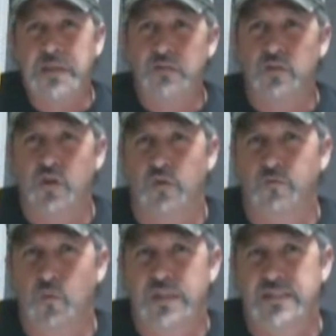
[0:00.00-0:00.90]
Penal
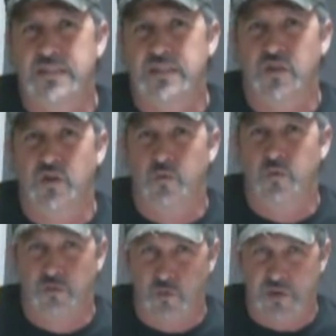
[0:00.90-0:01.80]
Code
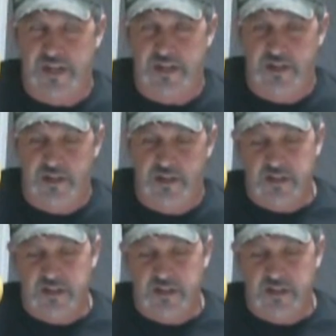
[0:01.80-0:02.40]
4603.